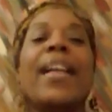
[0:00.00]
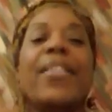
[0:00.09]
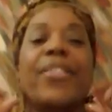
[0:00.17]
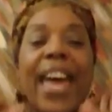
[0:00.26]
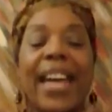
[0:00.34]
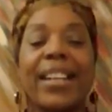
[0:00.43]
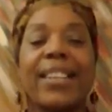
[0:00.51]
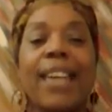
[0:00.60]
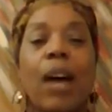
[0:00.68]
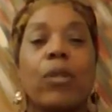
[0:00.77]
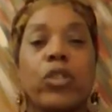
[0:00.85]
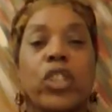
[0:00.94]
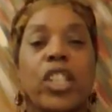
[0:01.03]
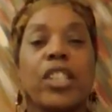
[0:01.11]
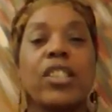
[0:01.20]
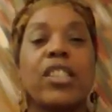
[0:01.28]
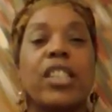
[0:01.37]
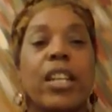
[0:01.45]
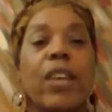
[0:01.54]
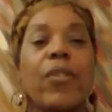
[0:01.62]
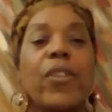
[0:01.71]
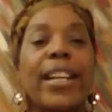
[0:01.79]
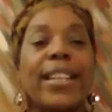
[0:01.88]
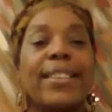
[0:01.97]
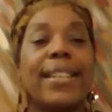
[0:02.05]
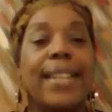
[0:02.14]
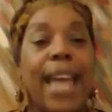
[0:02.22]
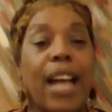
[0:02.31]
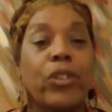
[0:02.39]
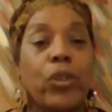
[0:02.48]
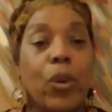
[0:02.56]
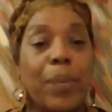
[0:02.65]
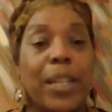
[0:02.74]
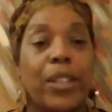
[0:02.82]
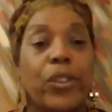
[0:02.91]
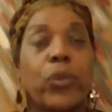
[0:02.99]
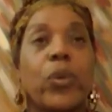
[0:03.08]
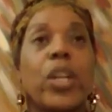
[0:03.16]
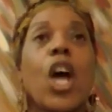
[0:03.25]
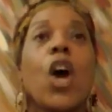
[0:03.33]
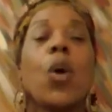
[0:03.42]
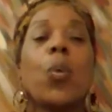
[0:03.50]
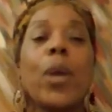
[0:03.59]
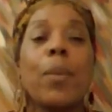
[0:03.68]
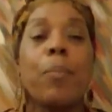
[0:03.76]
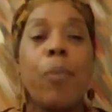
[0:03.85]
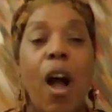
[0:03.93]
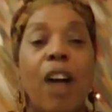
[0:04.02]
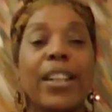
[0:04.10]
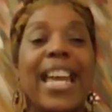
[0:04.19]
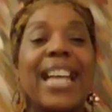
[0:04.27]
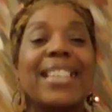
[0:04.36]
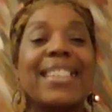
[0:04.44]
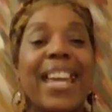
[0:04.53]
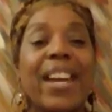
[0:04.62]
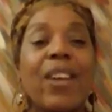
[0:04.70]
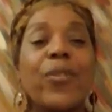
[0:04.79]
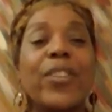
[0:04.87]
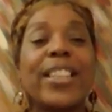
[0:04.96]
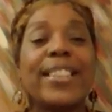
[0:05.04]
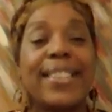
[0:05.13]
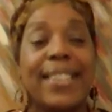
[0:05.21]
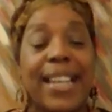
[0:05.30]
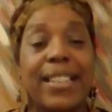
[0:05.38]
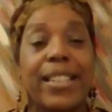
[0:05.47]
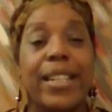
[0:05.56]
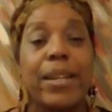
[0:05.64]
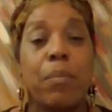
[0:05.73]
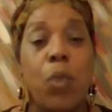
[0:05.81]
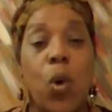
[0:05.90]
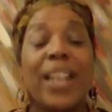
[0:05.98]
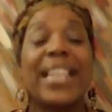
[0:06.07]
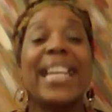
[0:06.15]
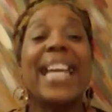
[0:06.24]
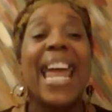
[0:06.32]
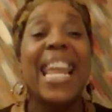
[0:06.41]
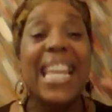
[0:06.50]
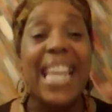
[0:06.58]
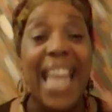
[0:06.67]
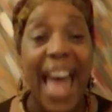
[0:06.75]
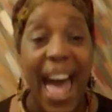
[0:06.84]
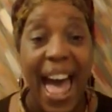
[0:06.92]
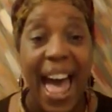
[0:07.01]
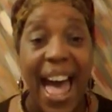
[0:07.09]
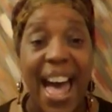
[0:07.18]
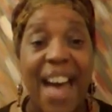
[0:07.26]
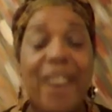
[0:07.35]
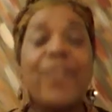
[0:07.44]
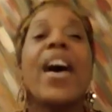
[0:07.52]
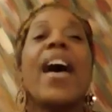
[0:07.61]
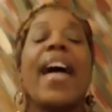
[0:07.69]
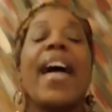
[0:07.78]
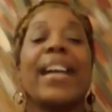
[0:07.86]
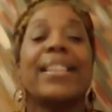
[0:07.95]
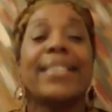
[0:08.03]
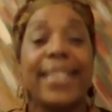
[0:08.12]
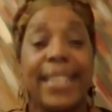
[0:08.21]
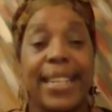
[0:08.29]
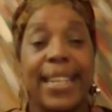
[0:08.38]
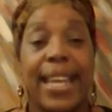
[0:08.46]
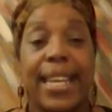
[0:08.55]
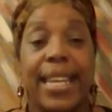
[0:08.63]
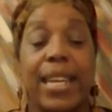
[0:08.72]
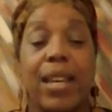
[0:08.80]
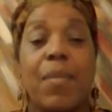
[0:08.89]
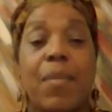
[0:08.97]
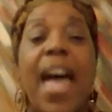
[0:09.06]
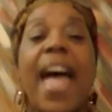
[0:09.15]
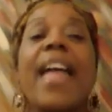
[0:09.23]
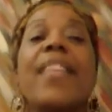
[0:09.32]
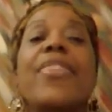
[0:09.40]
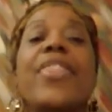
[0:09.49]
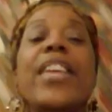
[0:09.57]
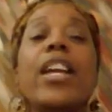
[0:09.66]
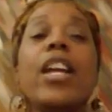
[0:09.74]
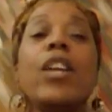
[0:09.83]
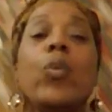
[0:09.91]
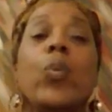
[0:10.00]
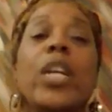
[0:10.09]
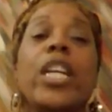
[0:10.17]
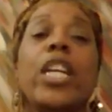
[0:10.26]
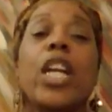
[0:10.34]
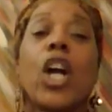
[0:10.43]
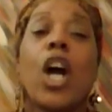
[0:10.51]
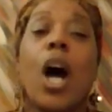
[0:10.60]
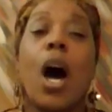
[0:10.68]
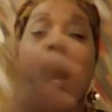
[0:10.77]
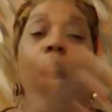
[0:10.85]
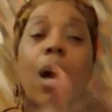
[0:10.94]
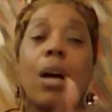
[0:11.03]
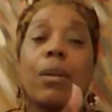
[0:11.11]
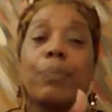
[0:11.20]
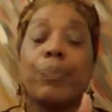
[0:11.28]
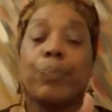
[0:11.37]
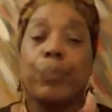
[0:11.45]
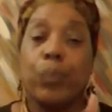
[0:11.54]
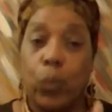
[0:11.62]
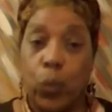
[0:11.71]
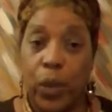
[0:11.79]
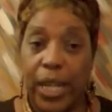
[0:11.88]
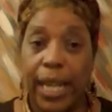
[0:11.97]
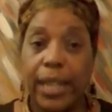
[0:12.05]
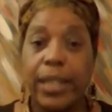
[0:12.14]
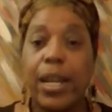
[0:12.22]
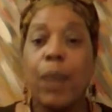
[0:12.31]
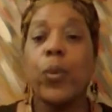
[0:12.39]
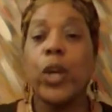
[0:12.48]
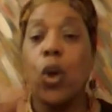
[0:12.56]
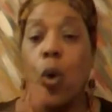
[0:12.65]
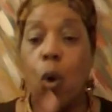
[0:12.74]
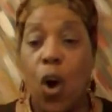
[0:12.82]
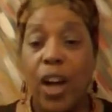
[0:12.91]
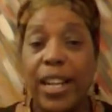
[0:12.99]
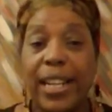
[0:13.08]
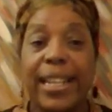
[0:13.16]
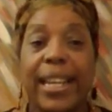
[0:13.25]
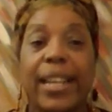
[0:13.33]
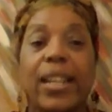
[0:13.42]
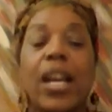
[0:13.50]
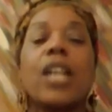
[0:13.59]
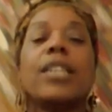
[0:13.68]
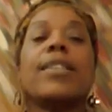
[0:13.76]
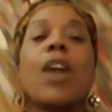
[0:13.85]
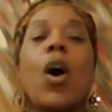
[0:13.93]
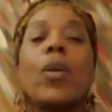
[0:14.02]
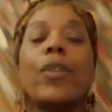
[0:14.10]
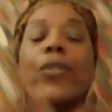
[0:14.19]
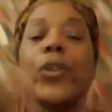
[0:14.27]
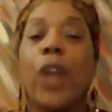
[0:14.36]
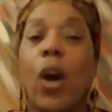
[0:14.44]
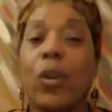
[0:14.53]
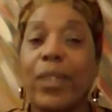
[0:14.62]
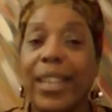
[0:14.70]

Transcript: that is our Jesus Deliver International Ministry. We broadcast every Sunday morning live at 10 a.m. And then we uh, we end up recording it. So if you don't